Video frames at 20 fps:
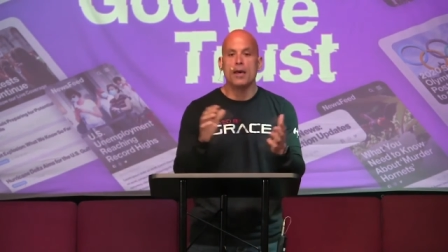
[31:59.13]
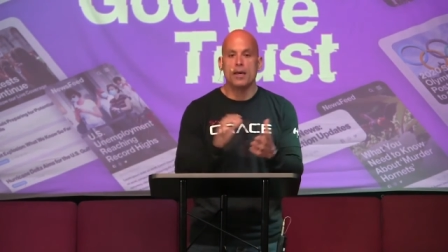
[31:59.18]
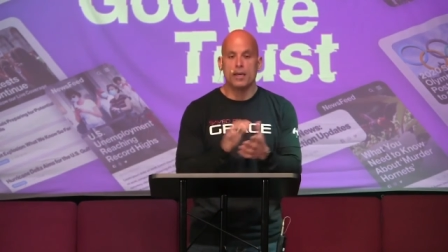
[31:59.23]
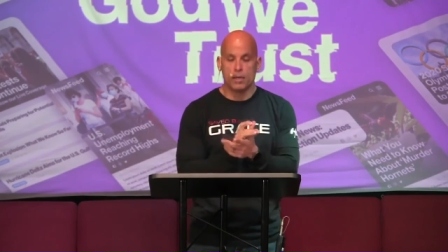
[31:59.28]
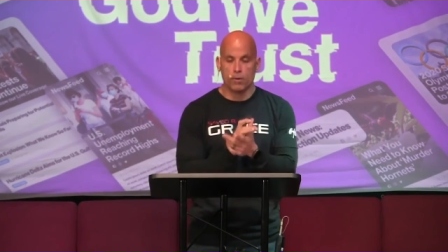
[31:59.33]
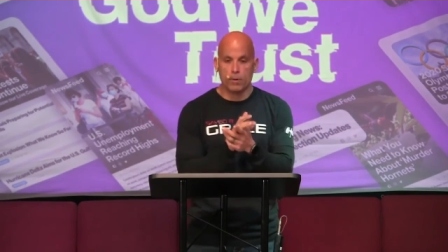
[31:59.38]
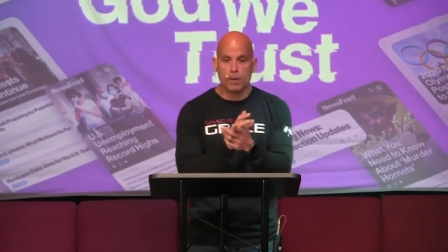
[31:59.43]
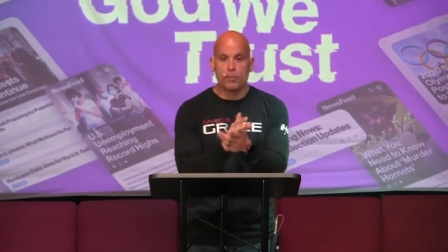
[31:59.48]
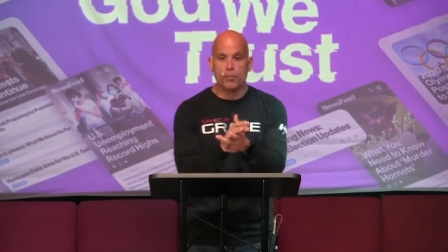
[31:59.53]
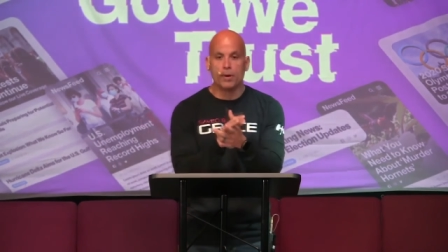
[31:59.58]

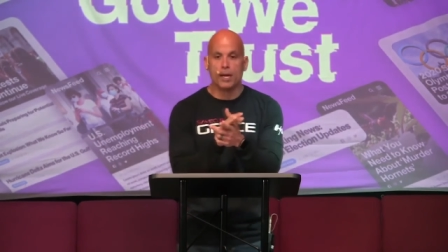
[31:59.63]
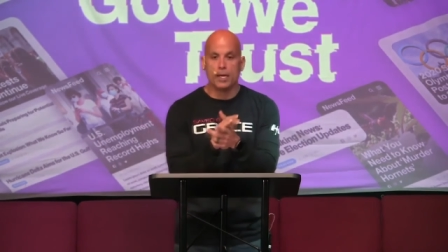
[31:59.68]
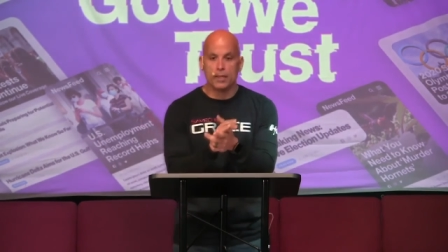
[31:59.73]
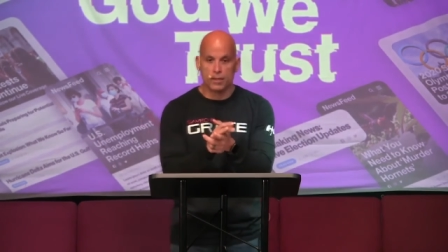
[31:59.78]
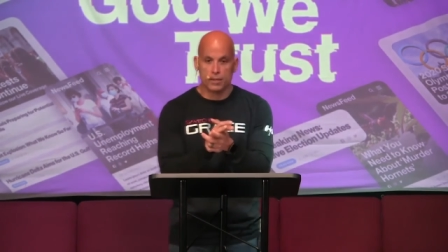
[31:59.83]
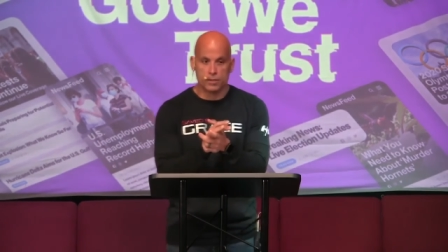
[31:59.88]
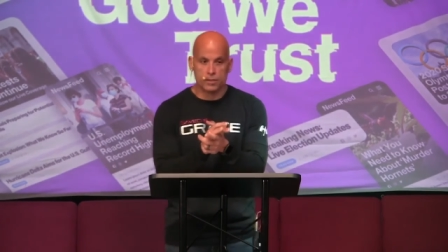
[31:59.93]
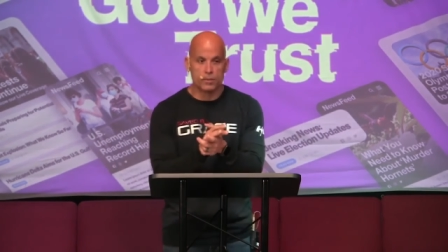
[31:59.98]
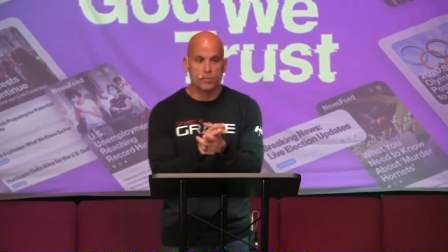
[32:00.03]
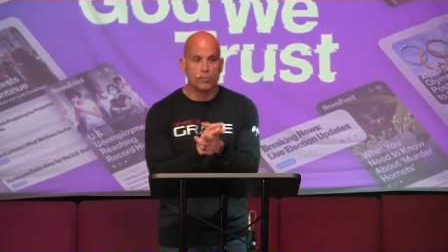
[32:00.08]
can we pray
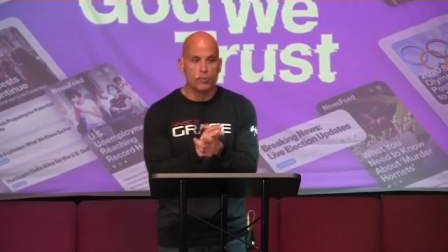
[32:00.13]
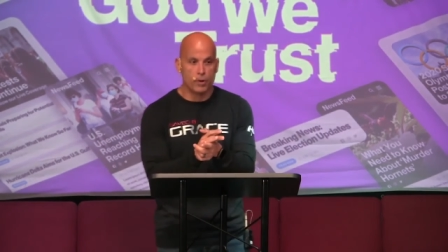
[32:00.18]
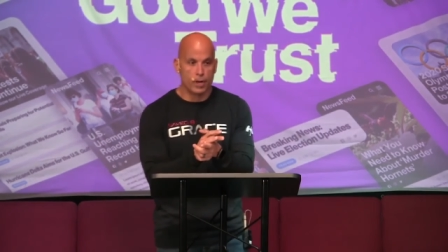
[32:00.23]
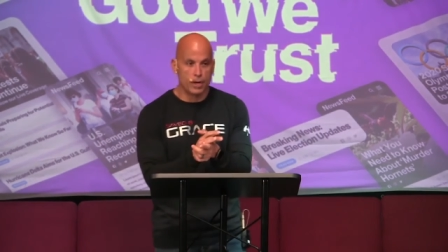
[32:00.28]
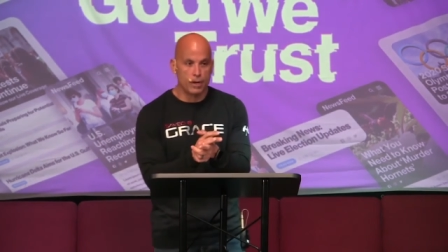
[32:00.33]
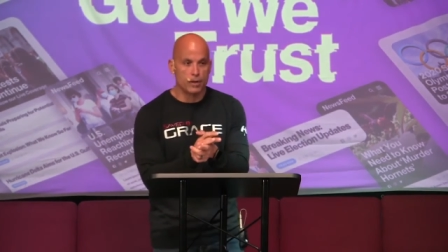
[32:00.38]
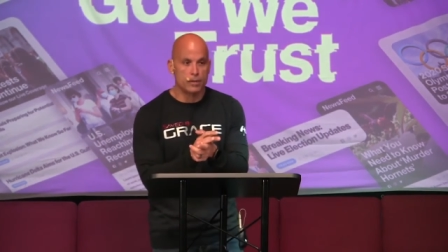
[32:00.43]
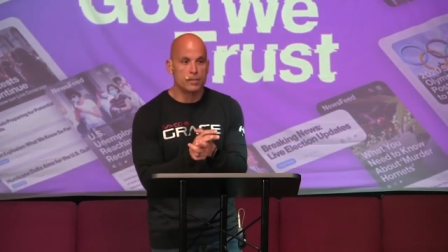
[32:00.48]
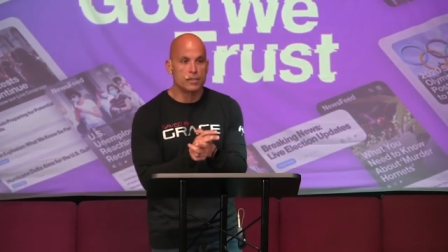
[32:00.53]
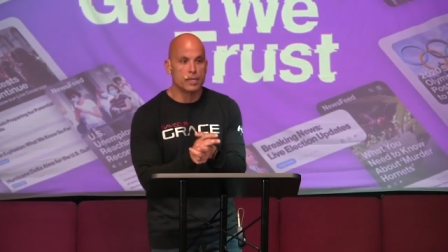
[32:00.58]
this
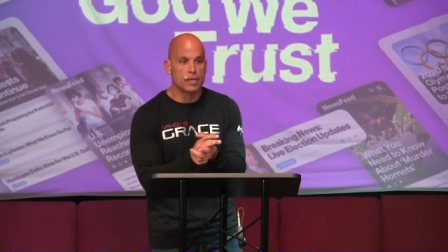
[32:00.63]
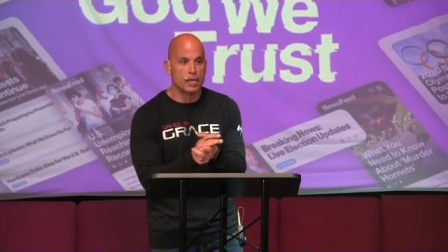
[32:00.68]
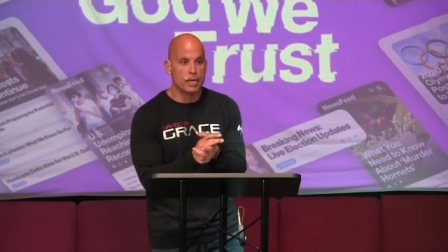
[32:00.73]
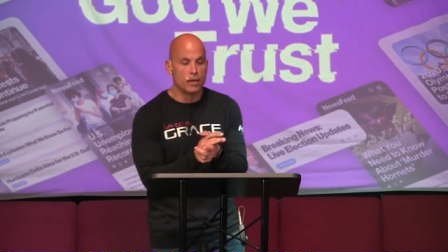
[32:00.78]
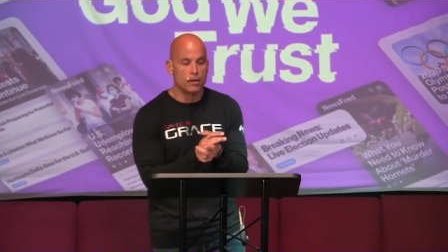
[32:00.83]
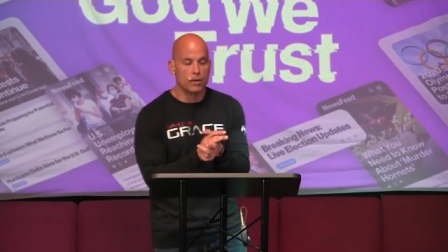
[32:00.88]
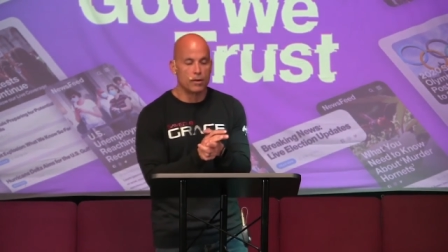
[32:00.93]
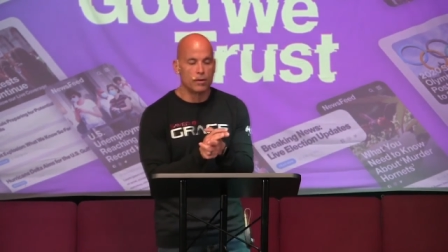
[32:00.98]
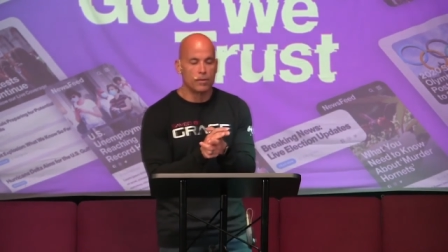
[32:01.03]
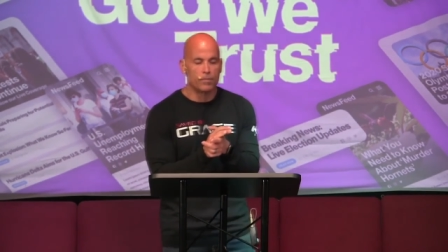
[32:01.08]
prayer
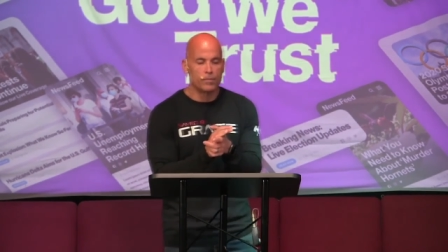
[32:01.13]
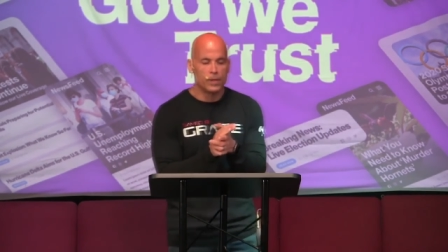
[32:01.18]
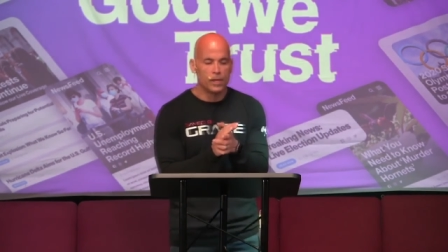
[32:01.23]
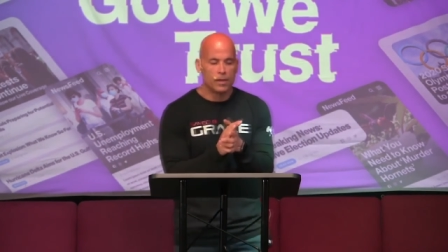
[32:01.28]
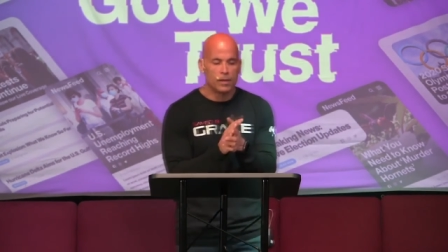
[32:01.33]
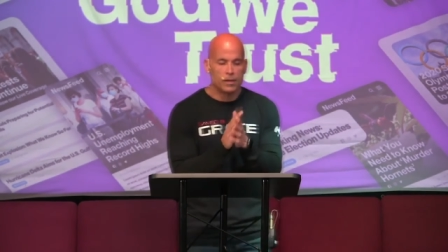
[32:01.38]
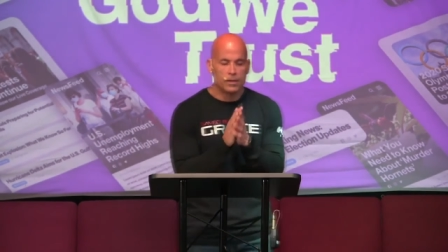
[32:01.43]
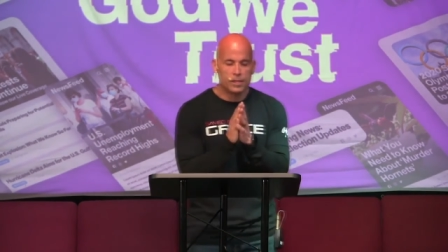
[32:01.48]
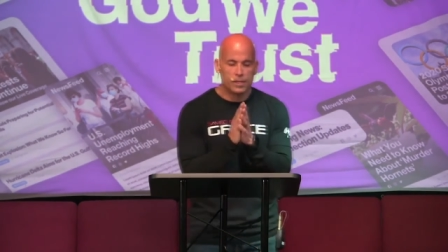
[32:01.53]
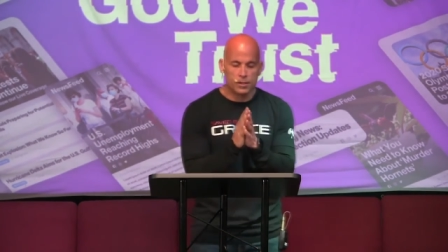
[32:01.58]
together?
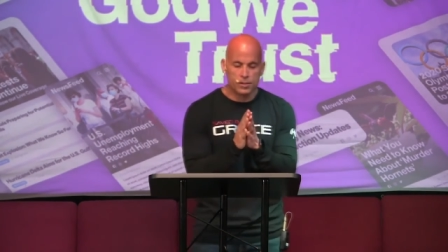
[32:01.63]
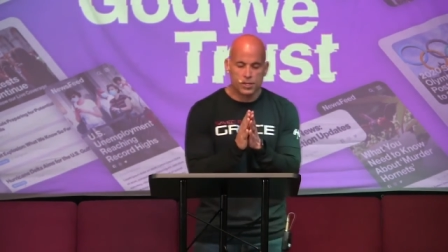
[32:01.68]
Dear